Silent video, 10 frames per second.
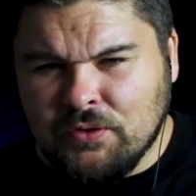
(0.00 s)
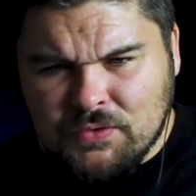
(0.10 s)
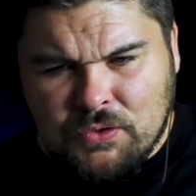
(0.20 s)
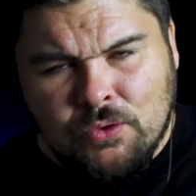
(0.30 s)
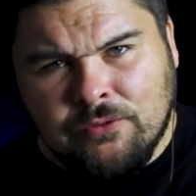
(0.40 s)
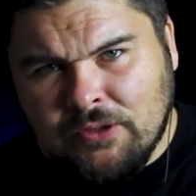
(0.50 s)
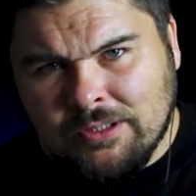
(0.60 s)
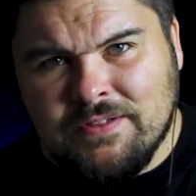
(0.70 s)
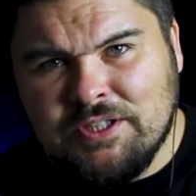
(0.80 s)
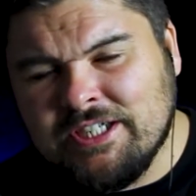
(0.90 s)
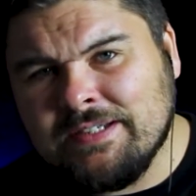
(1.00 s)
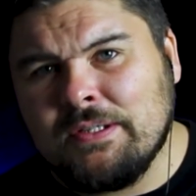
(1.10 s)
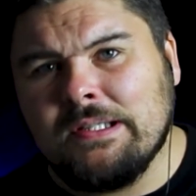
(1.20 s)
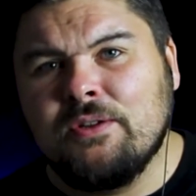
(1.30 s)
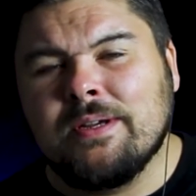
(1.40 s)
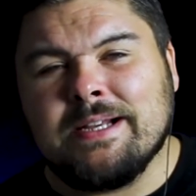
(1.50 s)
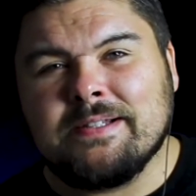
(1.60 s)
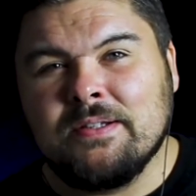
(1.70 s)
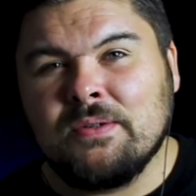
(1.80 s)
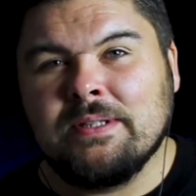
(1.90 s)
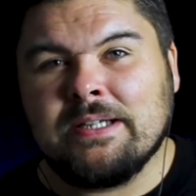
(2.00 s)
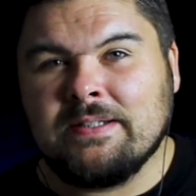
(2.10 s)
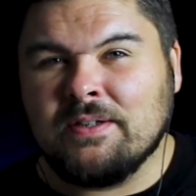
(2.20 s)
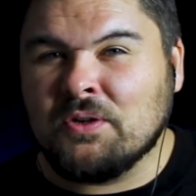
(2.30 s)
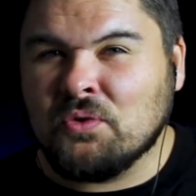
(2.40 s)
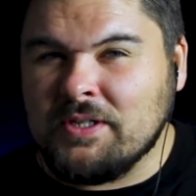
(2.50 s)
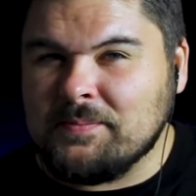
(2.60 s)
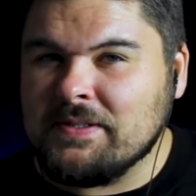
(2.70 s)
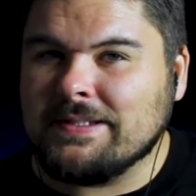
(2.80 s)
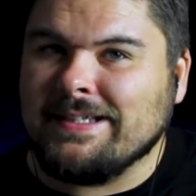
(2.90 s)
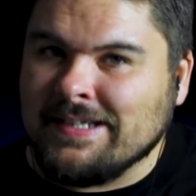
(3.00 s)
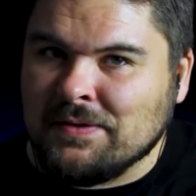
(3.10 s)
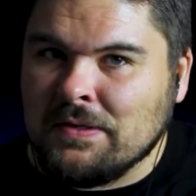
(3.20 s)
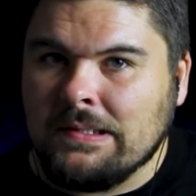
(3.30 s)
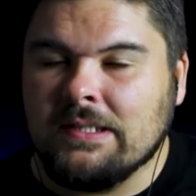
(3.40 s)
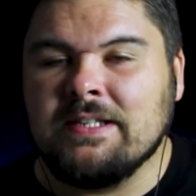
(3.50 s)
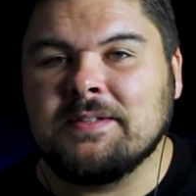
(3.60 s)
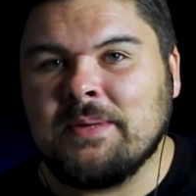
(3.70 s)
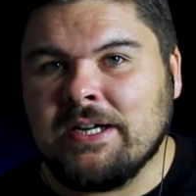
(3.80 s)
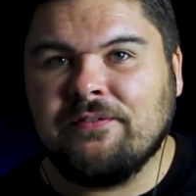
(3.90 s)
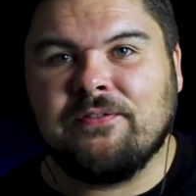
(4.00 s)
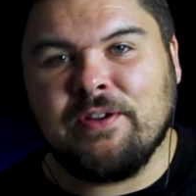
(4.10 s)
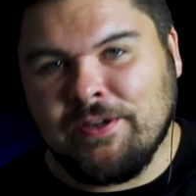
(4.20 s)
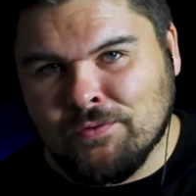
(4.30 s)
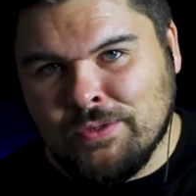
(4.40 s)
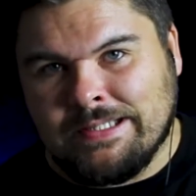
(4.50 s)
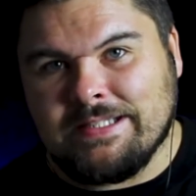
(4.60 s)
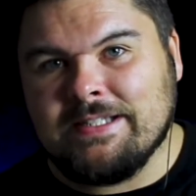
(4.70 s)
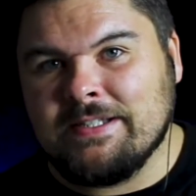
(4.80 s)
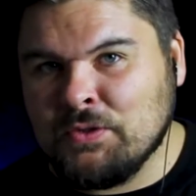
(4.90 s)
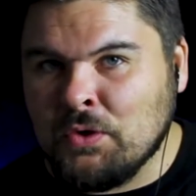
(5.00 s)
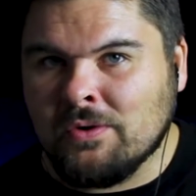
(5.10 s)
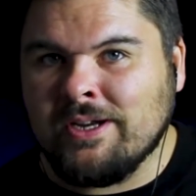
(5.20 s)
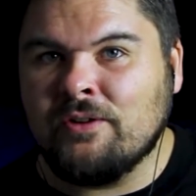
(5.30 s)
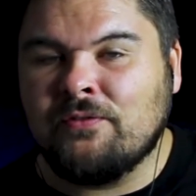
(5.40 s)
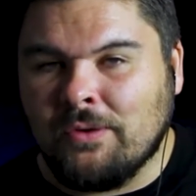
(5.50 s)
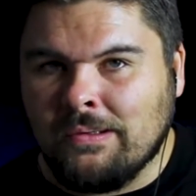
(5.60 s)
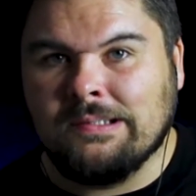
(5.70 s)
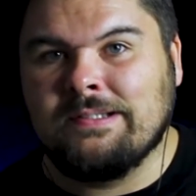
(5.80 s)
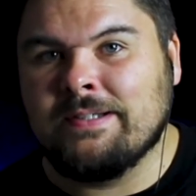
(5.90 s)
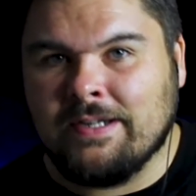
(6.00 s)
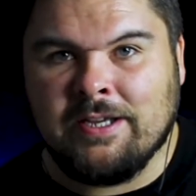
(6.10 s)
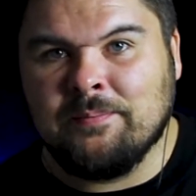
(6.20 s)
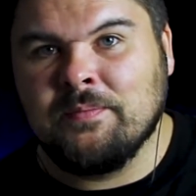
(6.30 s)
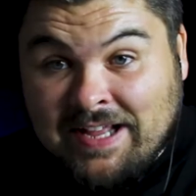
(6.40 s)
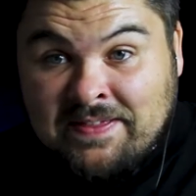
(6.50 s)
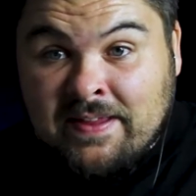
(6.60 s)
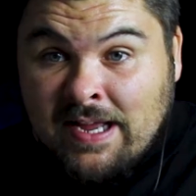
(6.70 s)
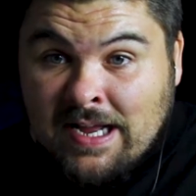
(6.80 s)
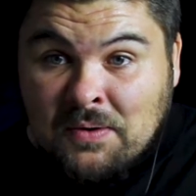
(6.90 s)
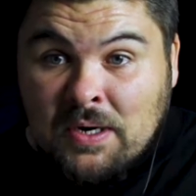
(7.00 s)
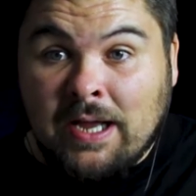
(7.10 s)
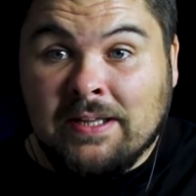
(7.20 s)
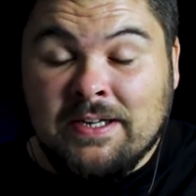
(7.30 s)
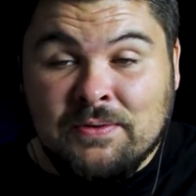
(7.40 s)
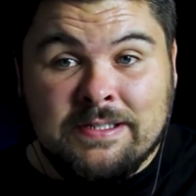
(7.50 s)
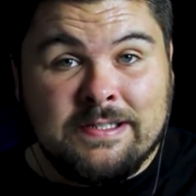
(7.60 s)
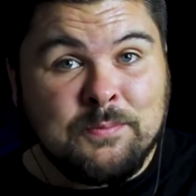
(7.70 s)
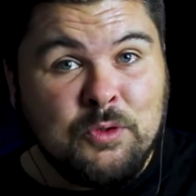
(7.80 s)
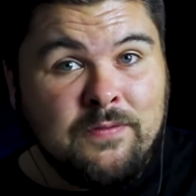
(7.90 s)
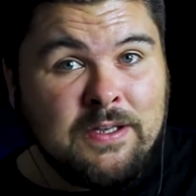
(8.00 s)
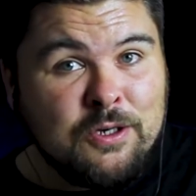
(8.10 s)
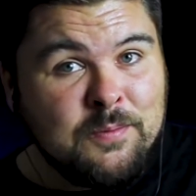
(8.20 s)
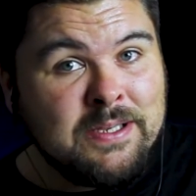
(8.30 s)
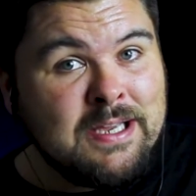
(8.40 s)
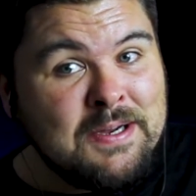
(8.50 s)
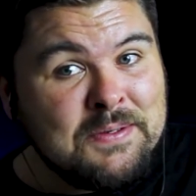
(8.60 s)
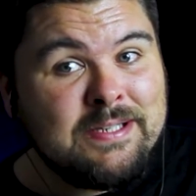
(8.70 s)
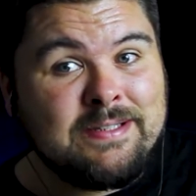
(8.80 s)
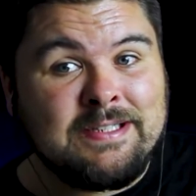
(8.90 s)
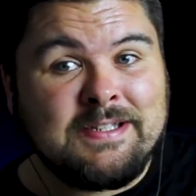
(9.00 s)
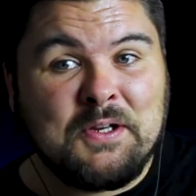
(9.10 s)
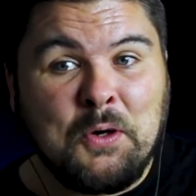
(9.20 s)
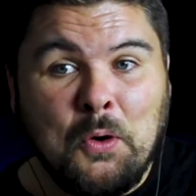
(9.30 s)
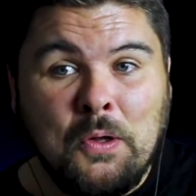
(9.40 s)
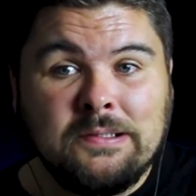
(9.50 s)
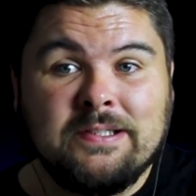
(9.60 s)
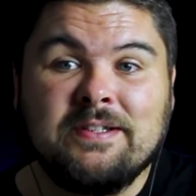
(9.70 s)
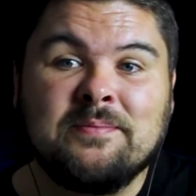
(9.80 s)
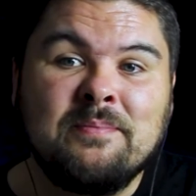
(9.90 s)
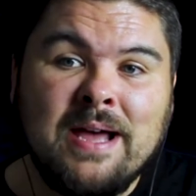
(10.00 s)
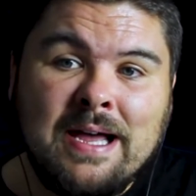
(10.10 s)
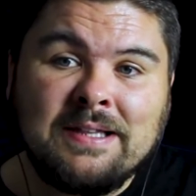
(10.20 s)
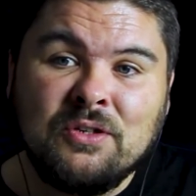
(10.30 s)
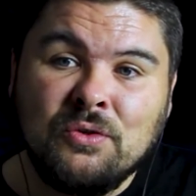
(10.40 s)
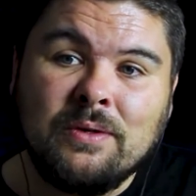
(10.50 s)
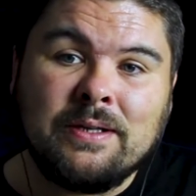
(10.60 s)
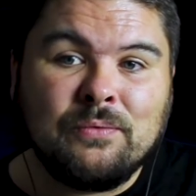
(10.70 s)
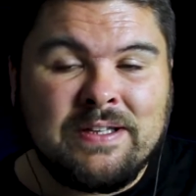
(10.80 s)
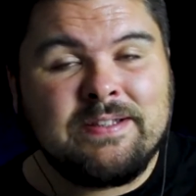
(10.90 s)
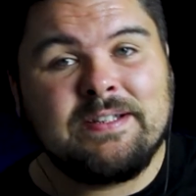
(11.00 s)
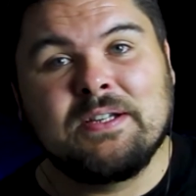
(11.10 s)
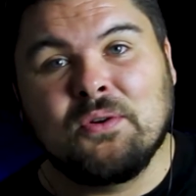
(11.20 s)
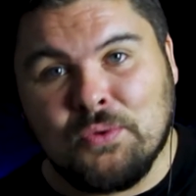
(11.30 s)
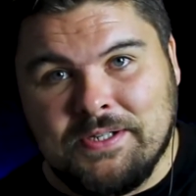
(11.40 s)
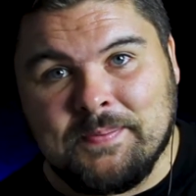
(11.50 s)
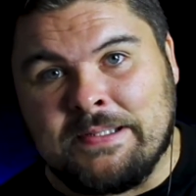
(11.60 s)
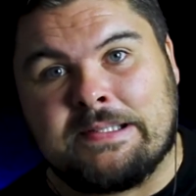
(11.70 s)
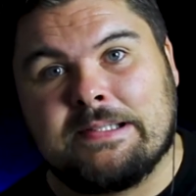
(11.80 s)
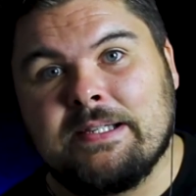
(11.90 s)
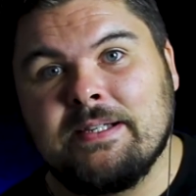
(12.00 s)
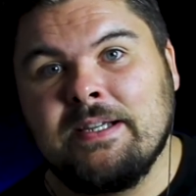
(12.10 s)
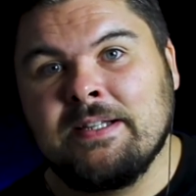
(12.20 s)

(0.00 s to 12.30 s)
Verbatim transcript: For those of you who follow the channel, you guys know that A Christmas Carol is my favorite story of all time. And now there is a movie coming out that's called The Man Who Invented Christmas.